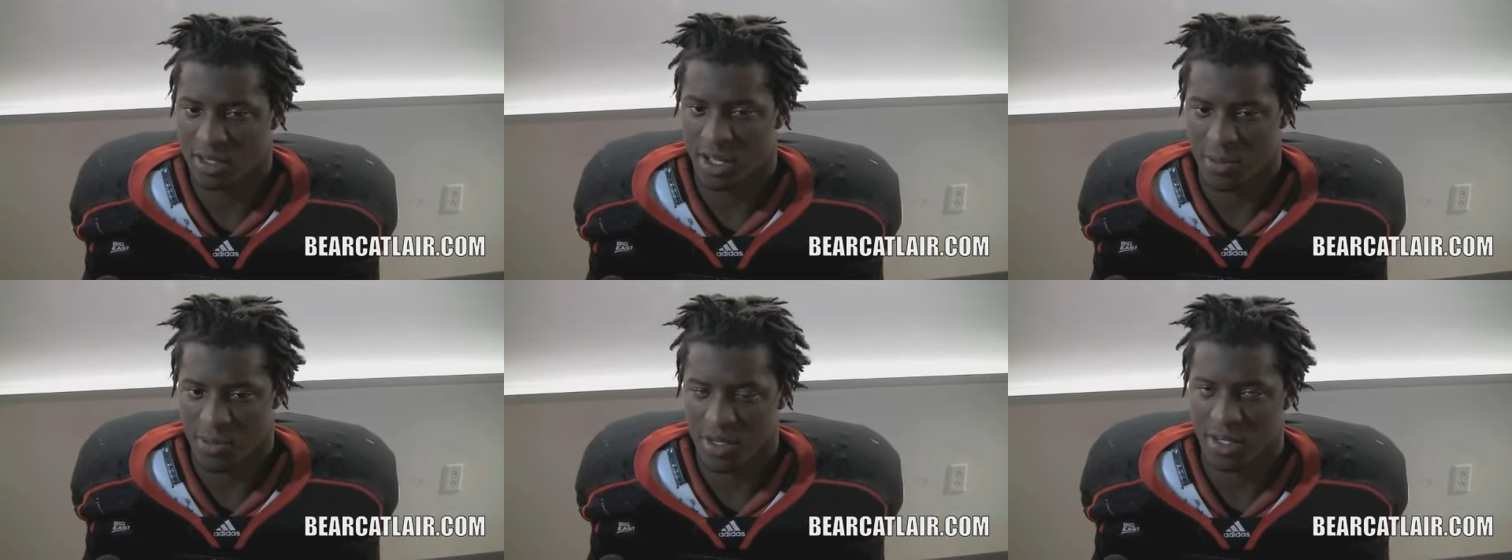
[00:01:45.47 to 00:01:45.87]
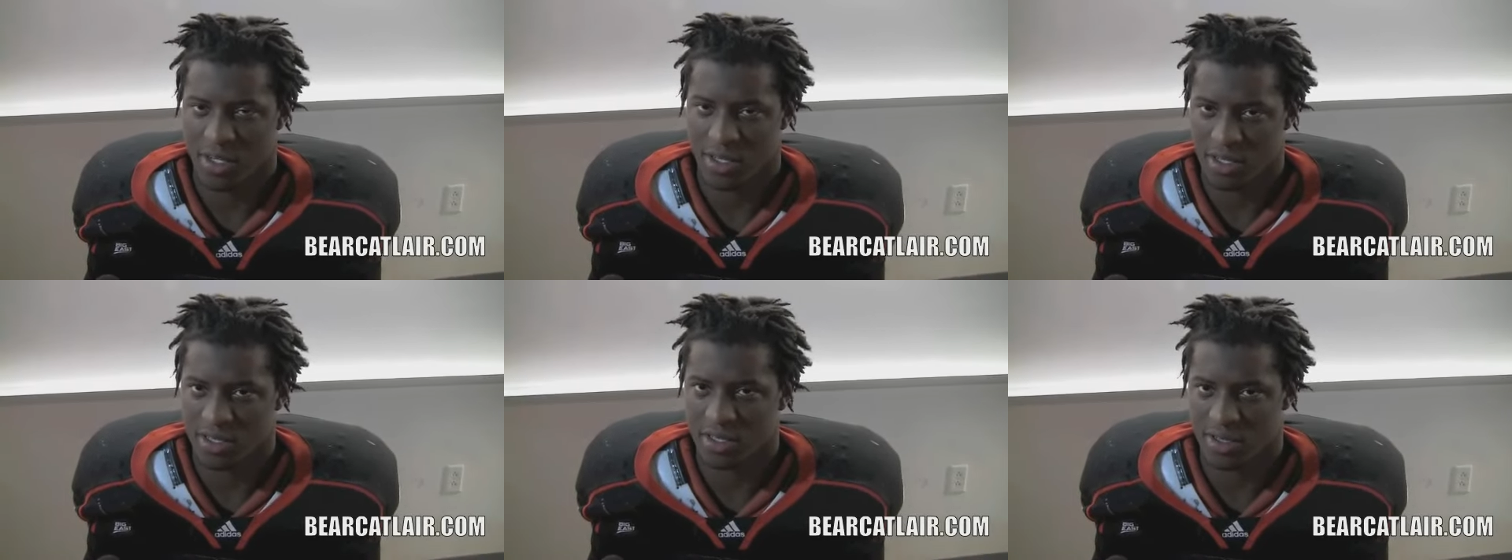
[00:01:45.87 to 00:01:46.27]
They
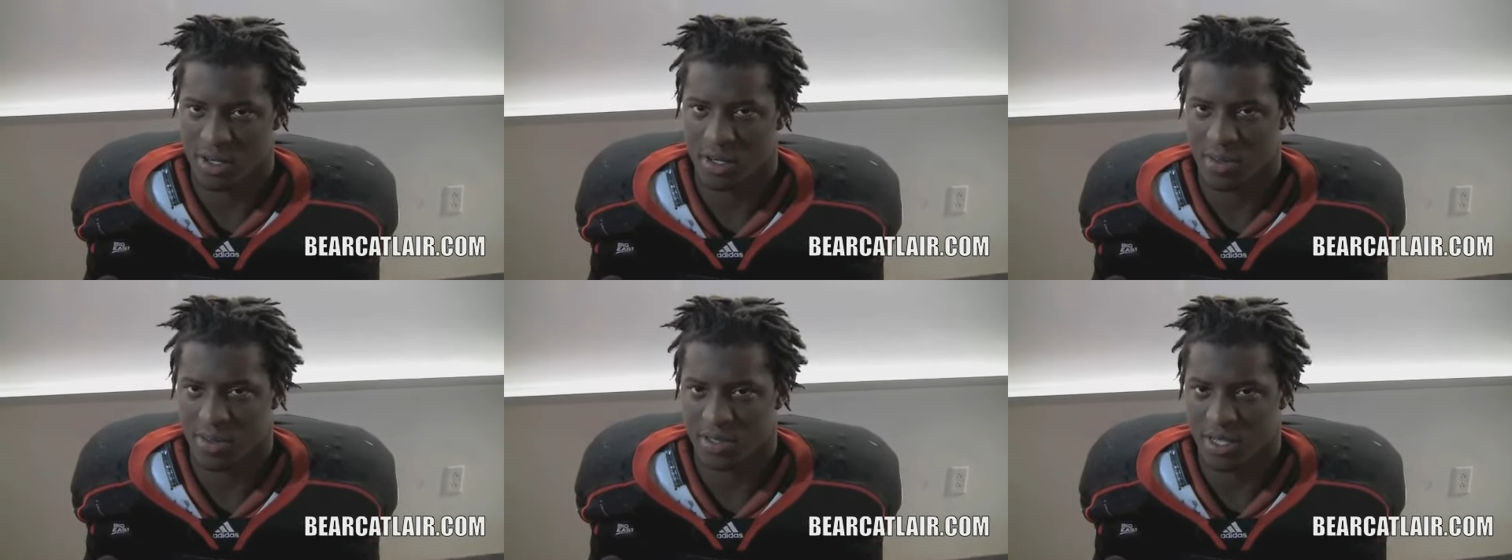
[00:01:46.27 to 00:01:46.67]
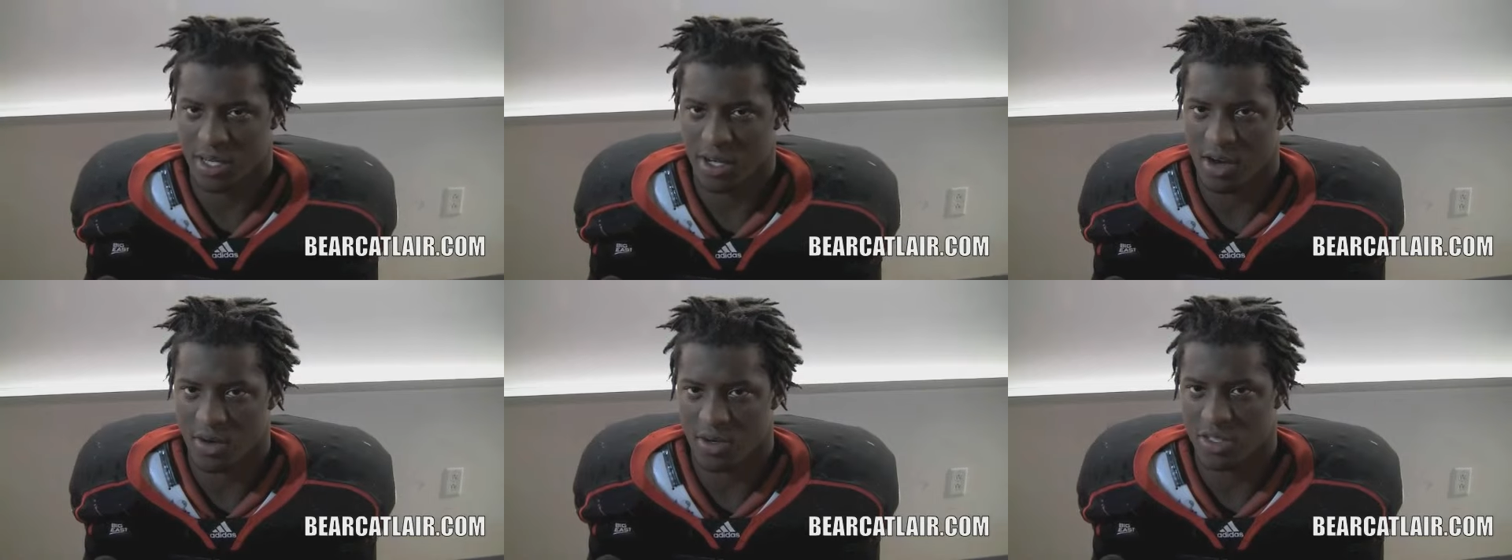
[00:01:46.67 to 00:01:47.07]
really, you know,
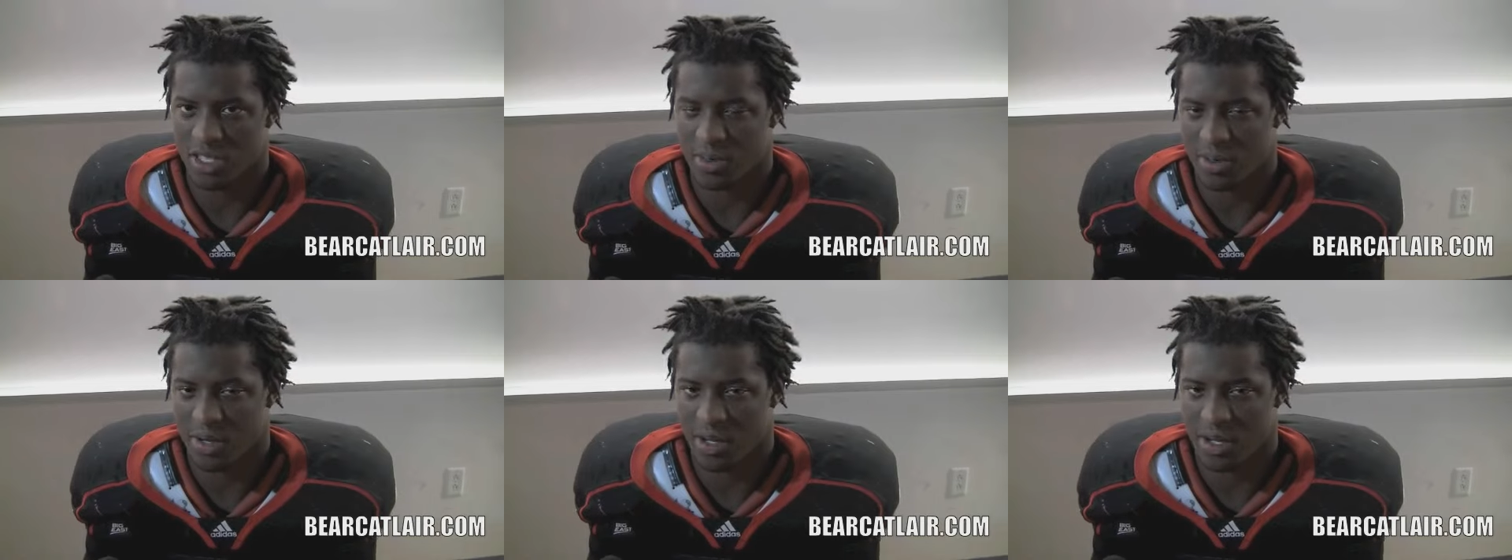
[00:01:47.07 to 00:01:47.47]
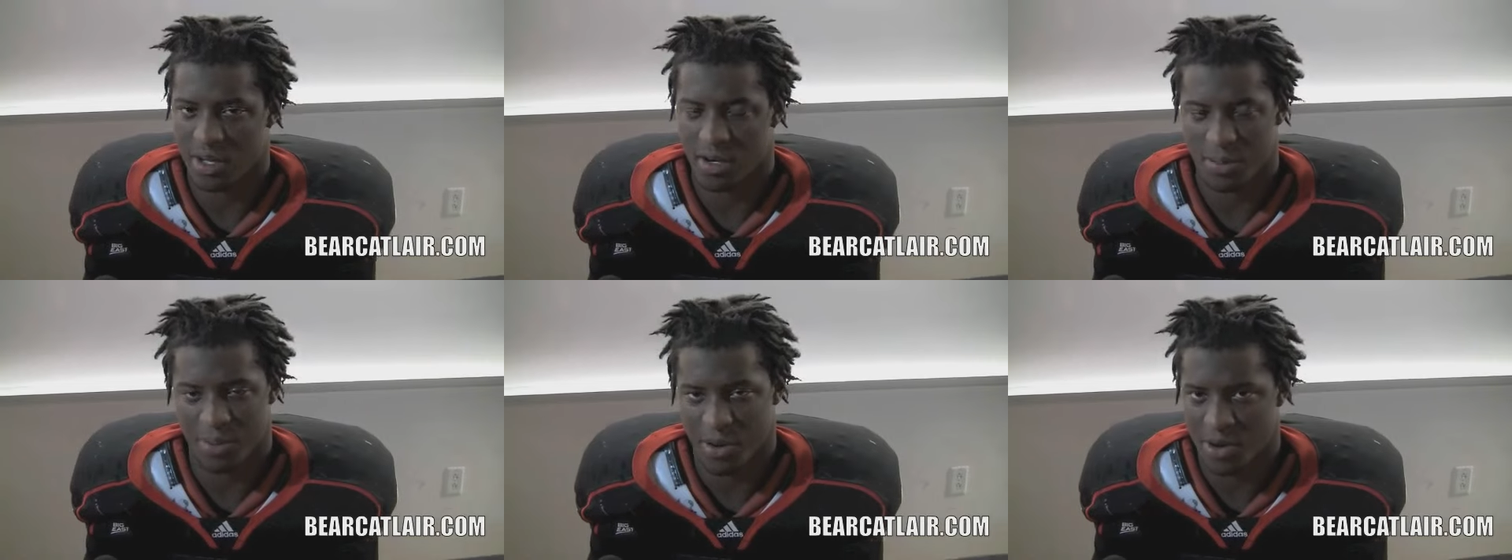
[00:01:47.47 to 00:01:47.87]
took ownership in the
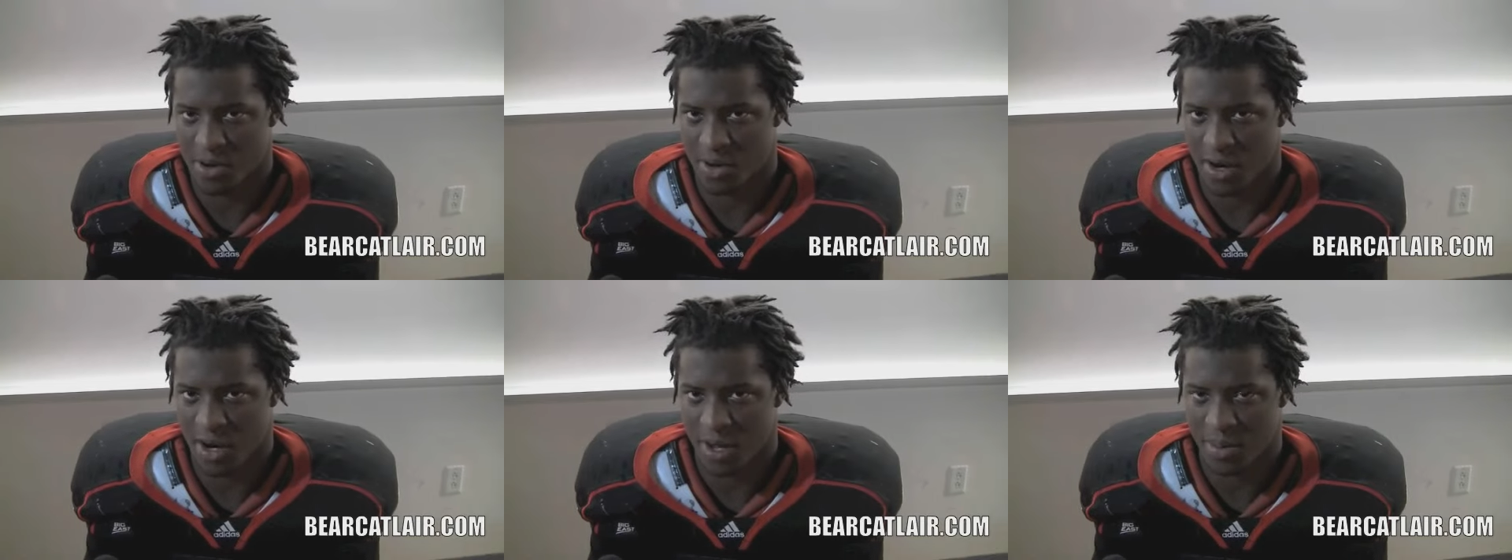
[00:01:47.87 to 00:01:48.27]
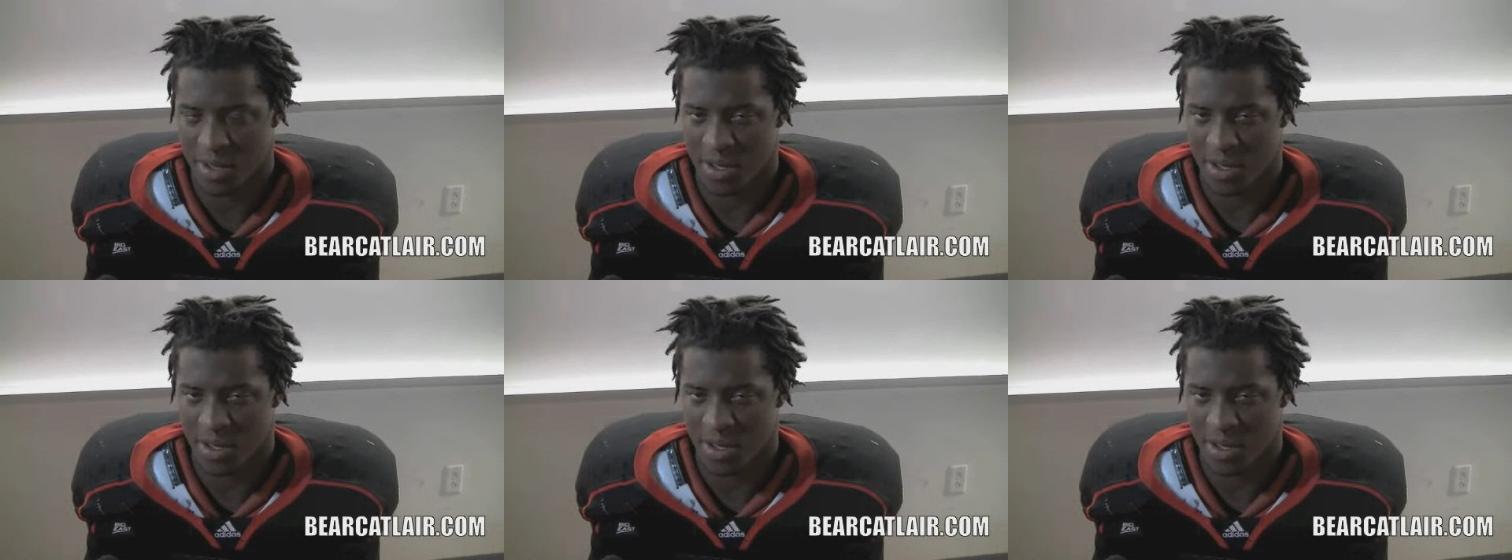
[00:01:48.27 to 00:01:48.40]
program,